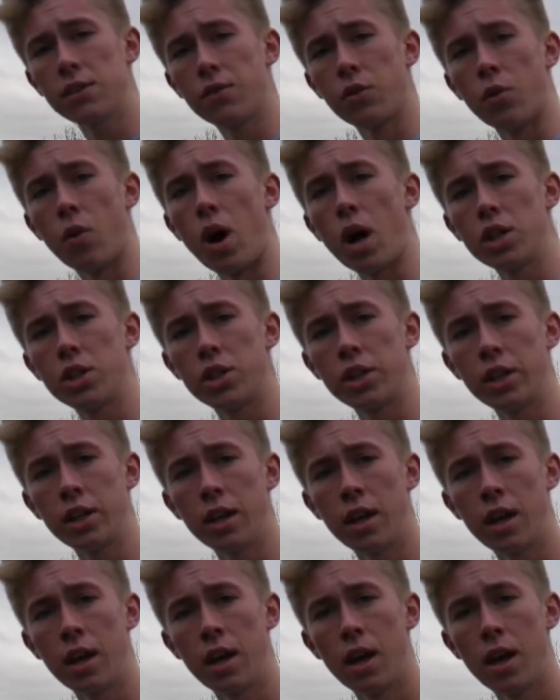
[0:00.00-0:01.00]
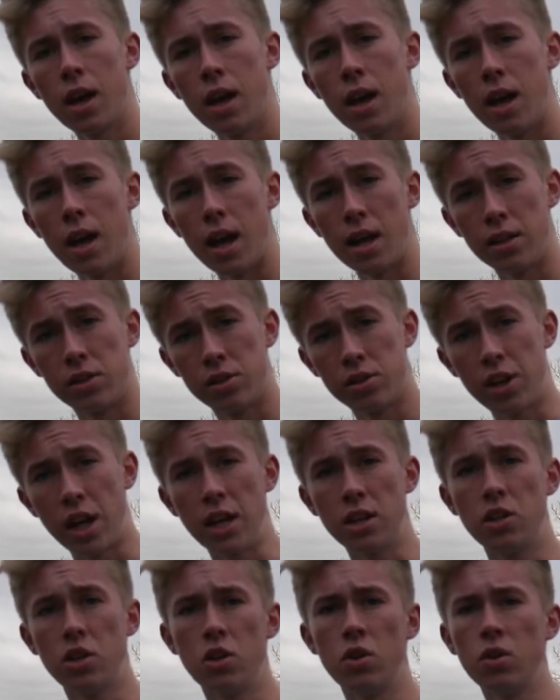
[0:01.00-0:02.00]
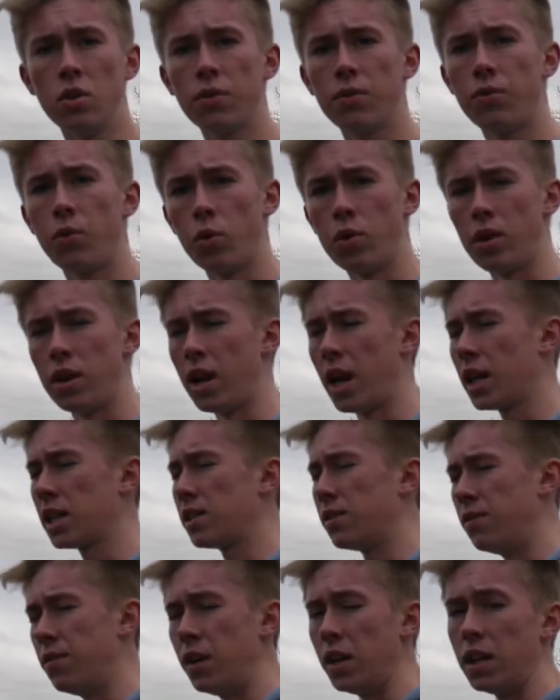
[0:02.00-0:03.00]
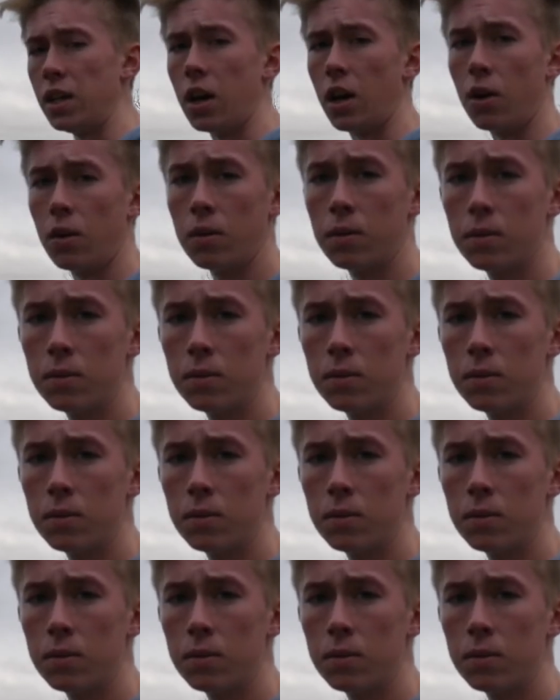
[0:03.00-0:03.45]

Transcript: for watching, and stay tuned for the next video.